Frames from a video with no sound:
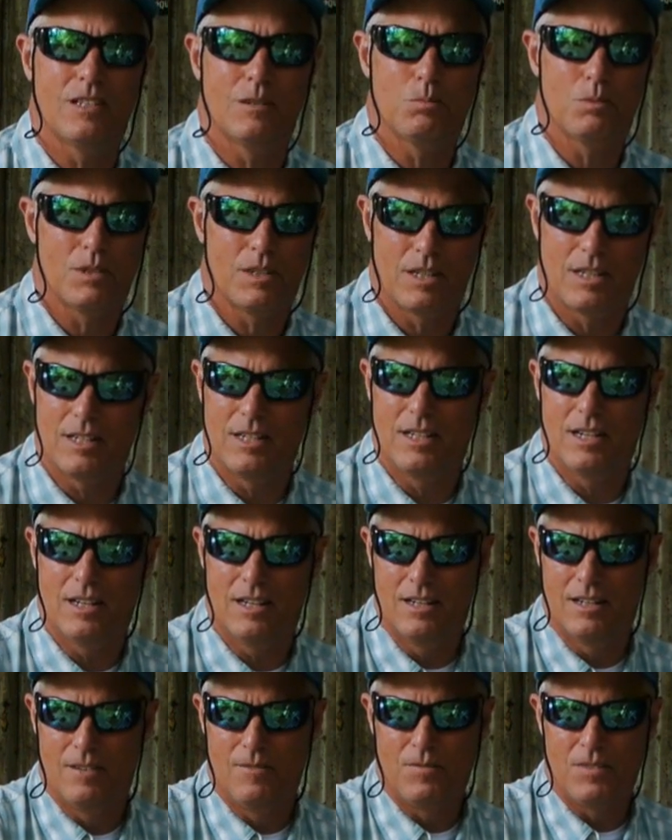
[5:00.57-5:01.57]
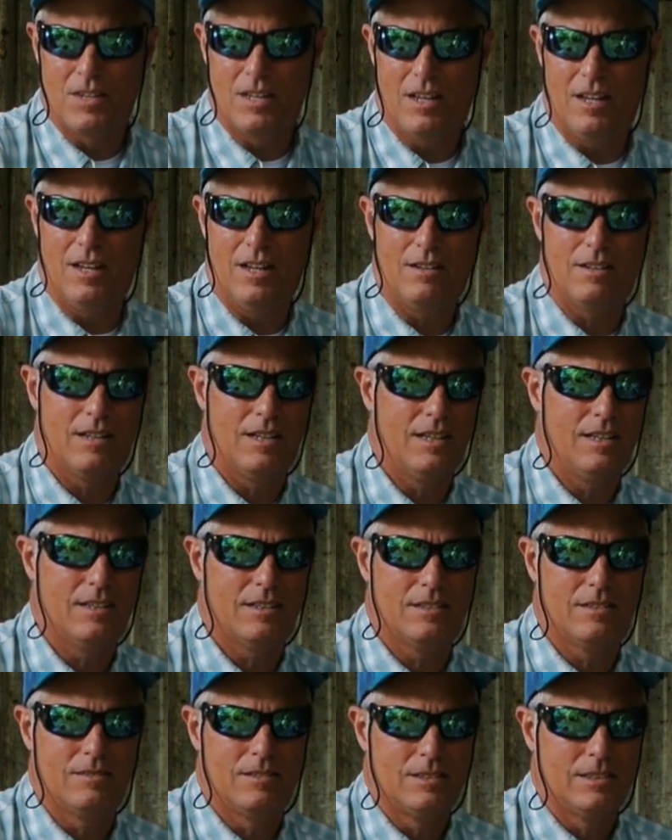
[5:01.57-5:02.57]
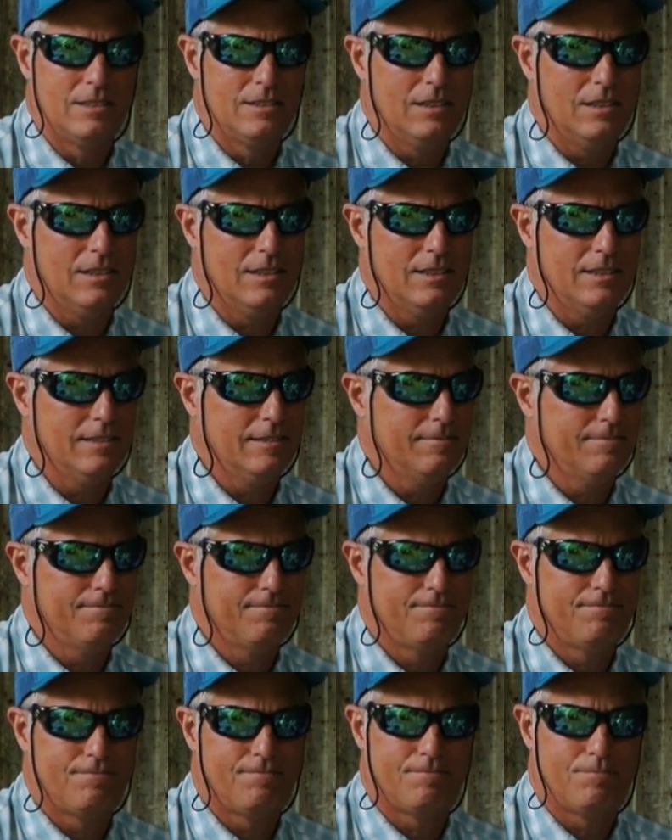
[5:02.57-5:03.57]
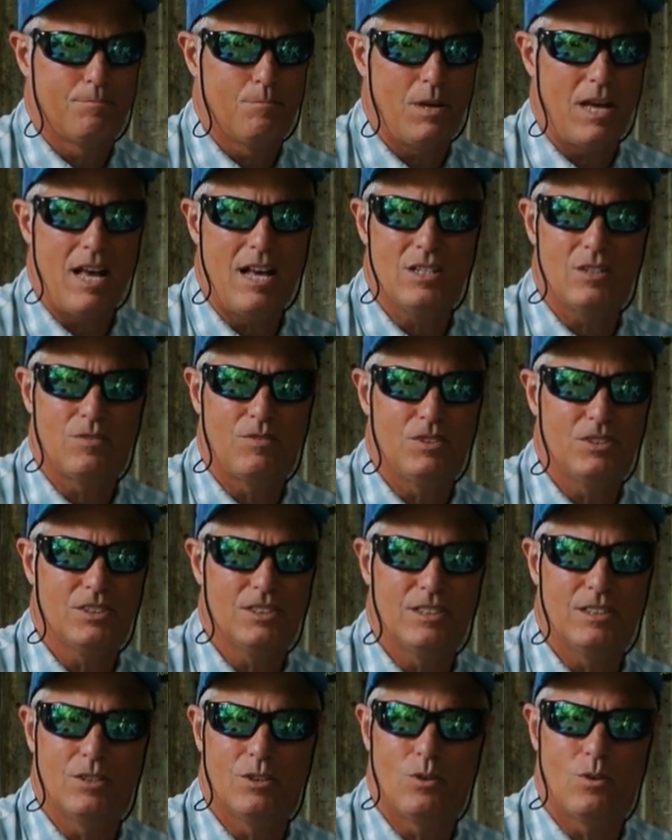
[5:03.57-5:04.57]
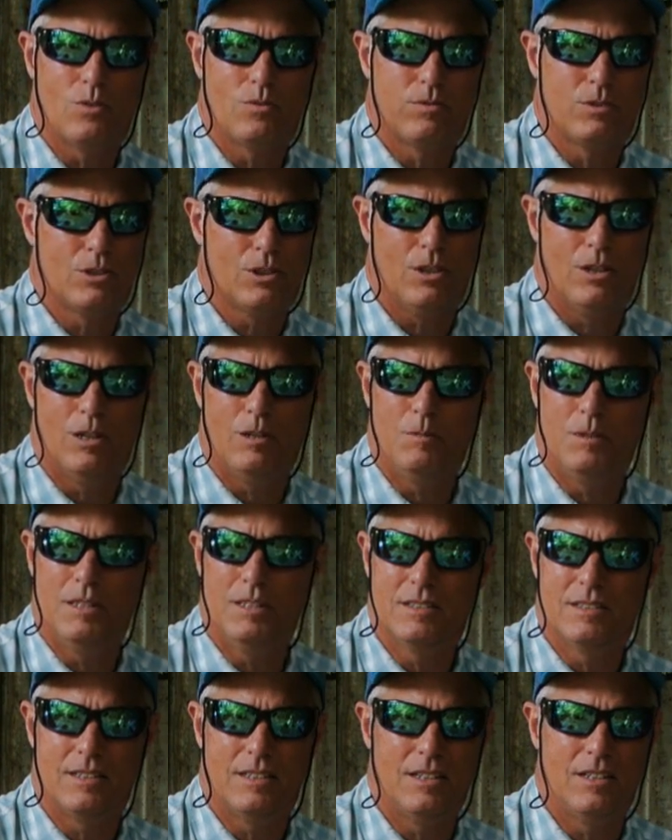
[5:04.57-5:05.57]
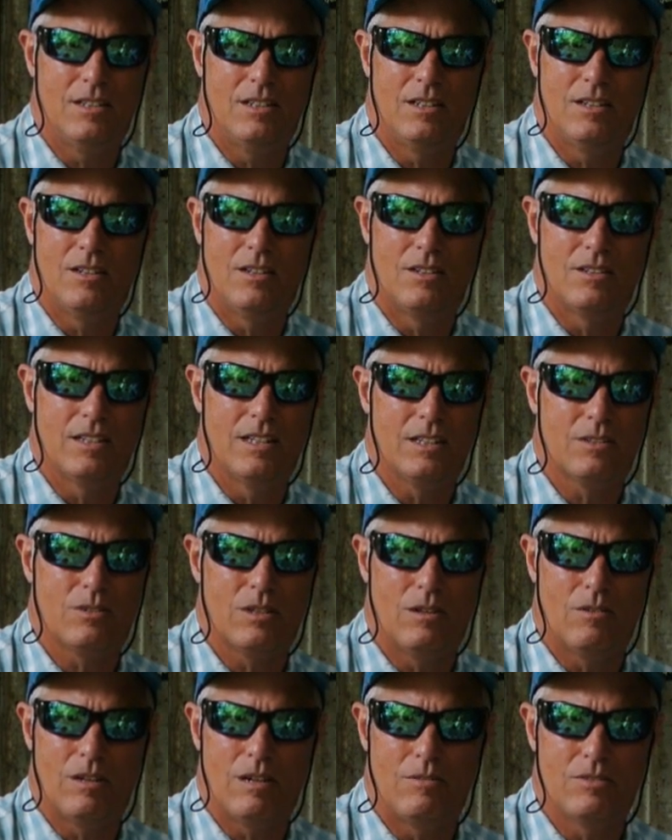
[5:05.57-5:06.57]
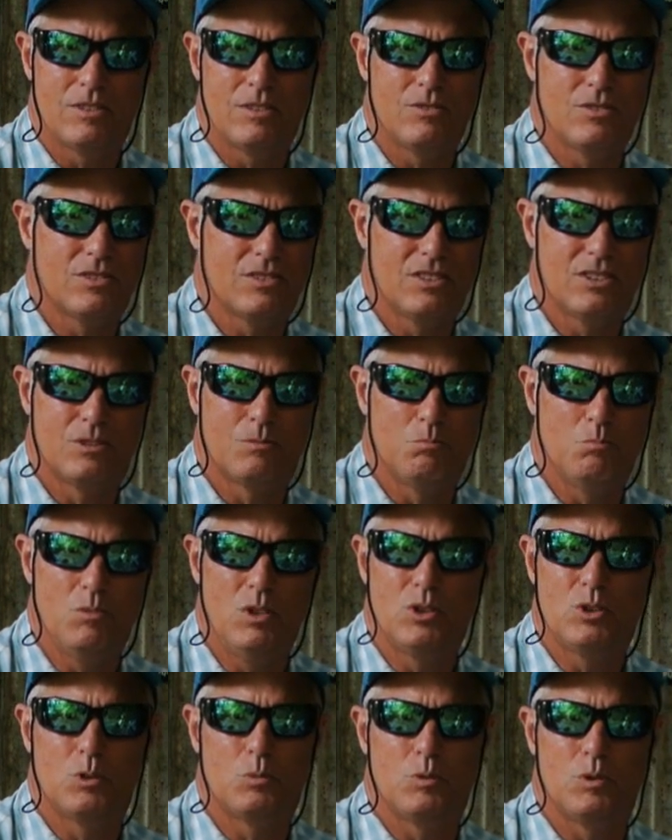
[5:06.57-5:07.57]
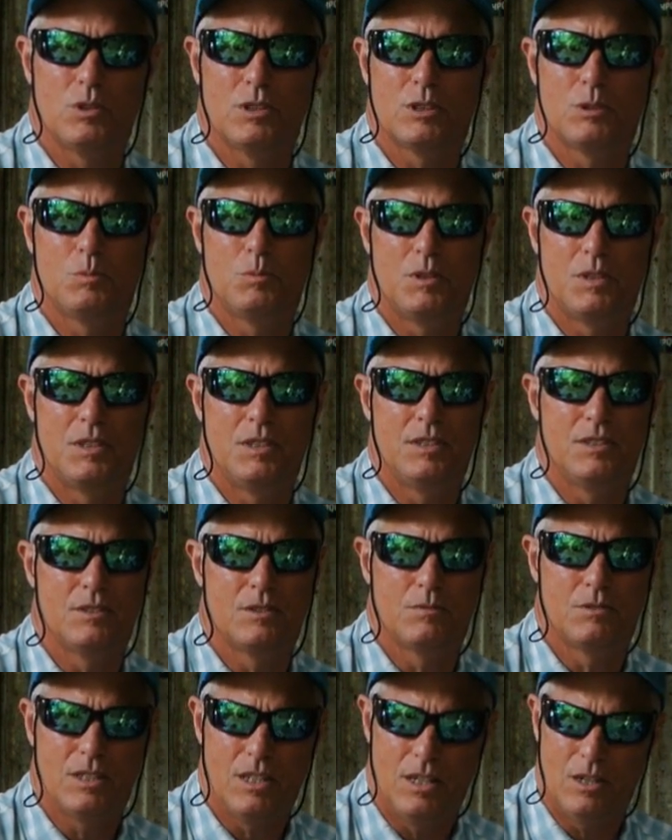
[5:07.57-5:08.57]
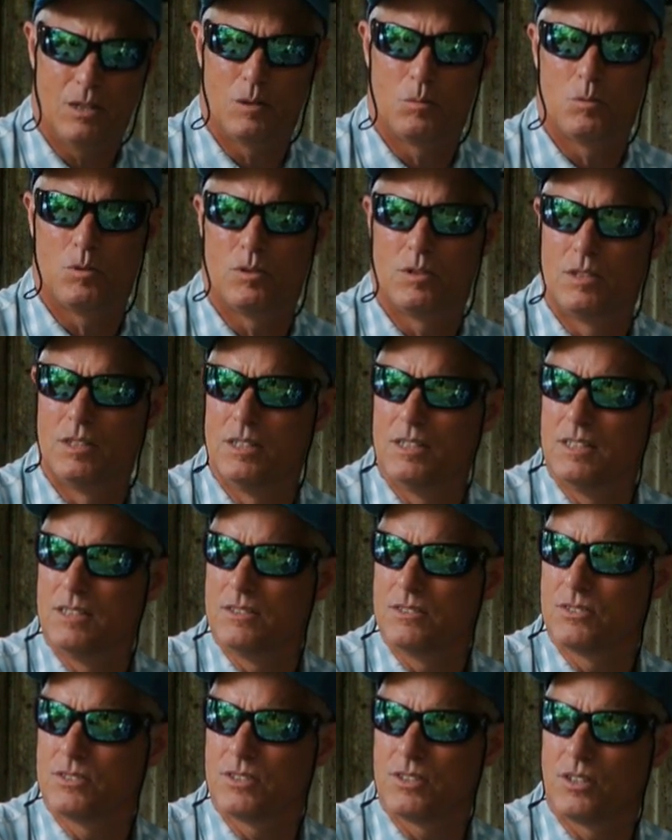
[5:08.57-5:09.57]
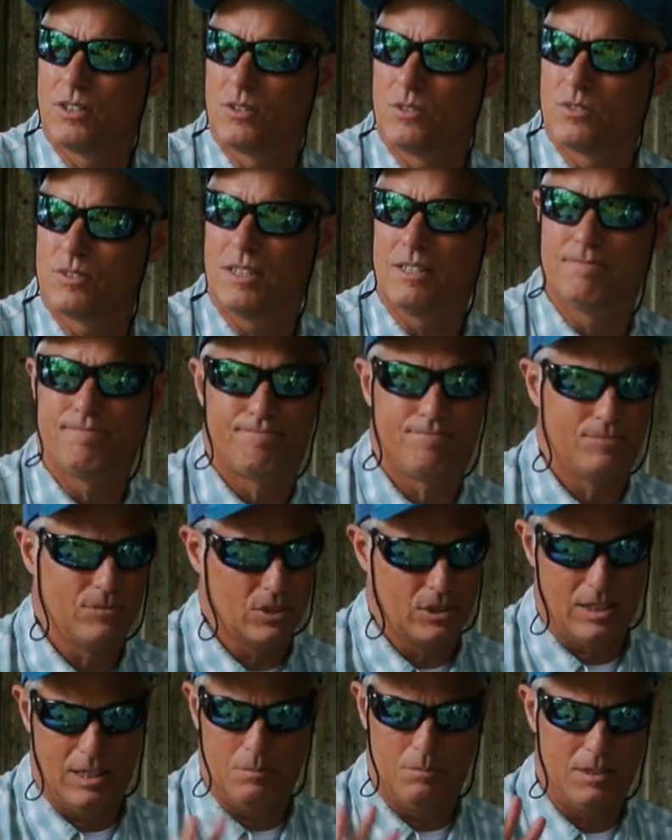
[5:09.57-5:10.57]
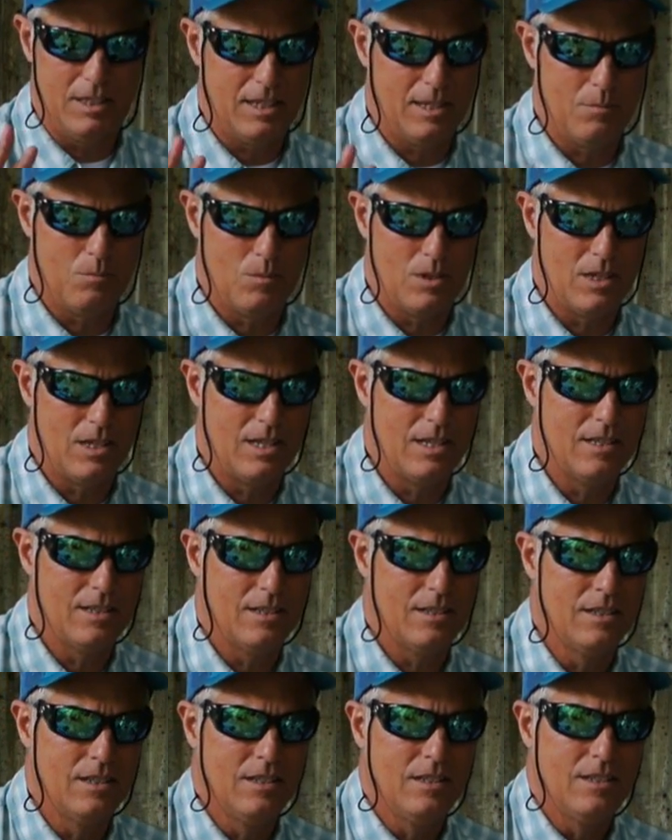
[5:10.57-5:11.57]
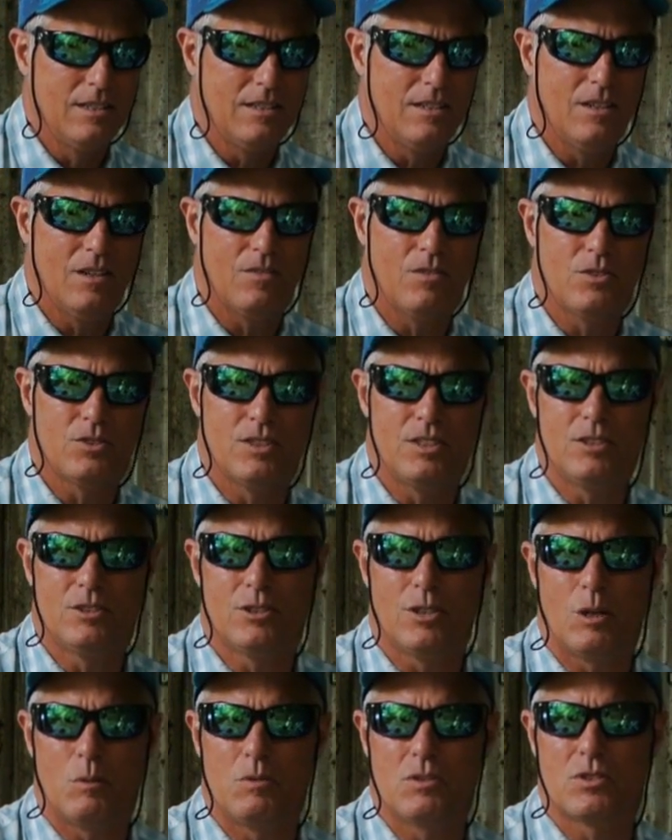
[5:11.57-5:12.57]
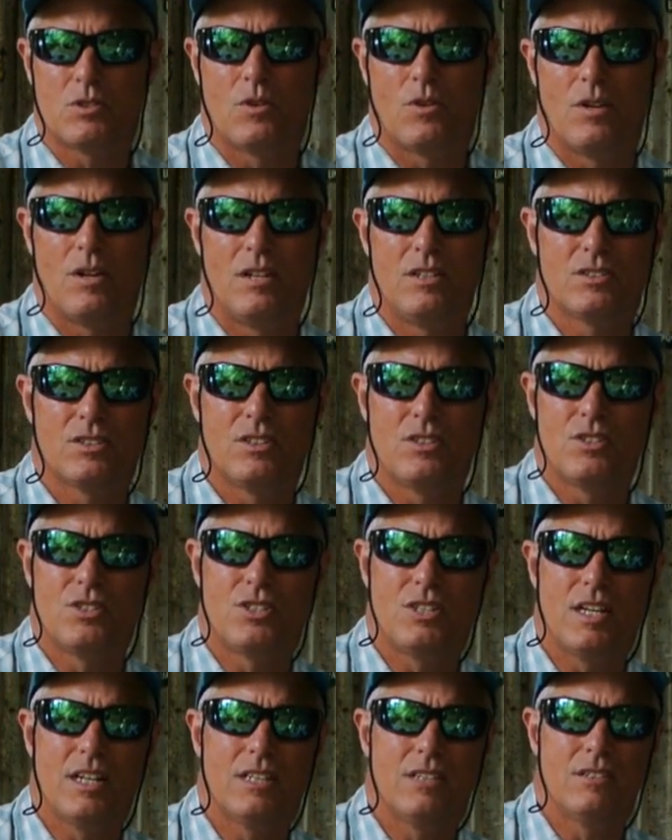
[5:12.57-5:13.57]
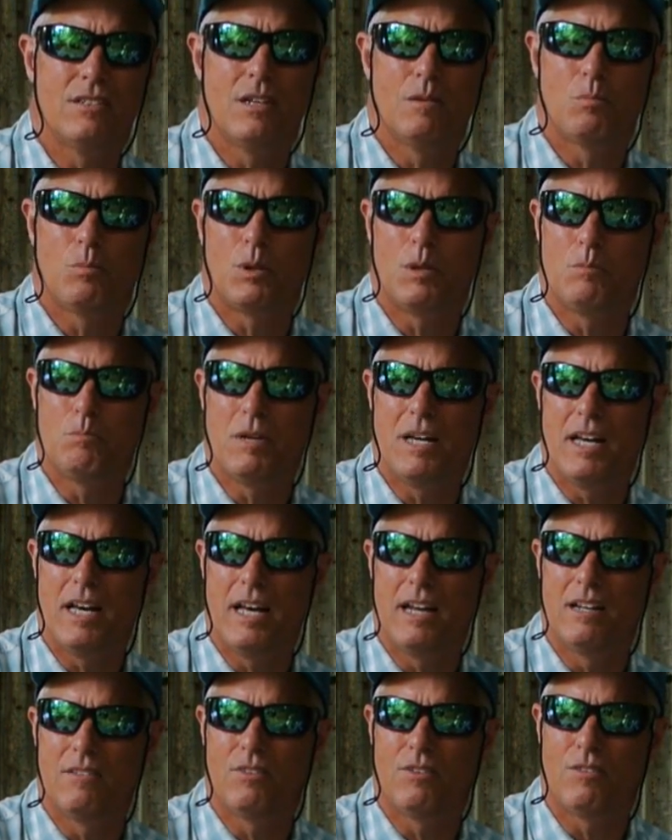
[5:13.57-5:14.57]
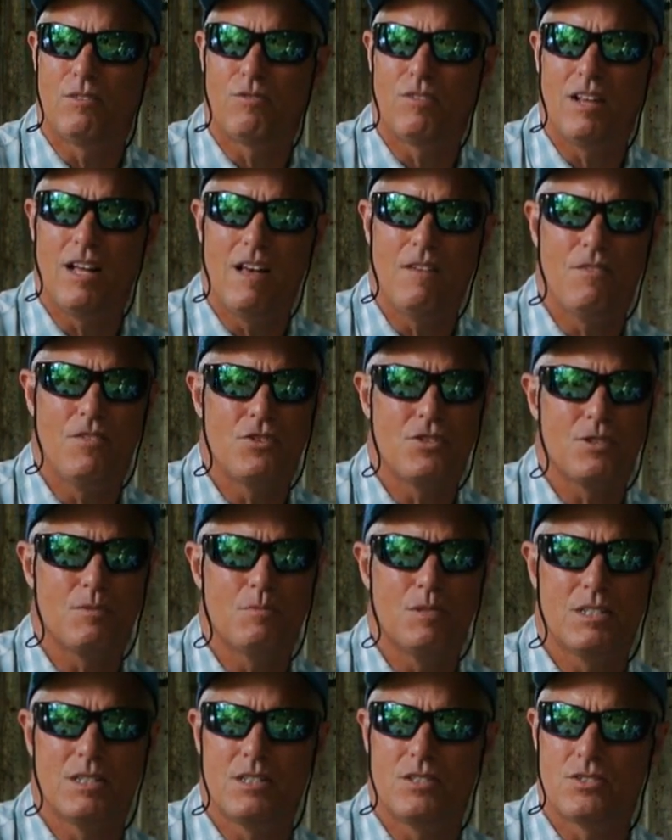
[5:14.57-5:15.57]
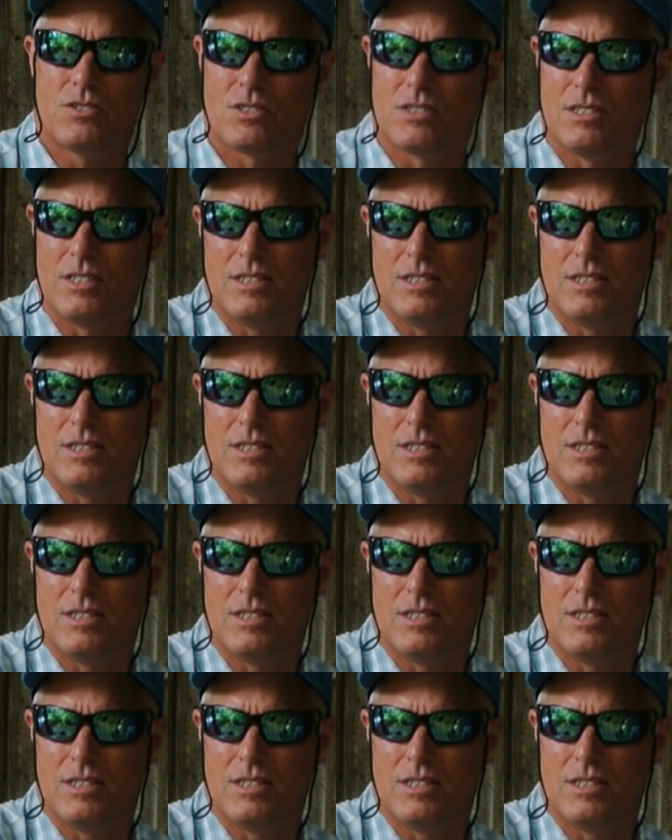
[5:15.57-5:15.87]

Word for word: up in a uh, in a uh, bass fishing tournament there on Lake Ray Robertson. It was just miserable experience, terrible. So that keep that in mind that you know if there's any tournaments going on, it's going to shake you up pretty bad if you're fly fishing because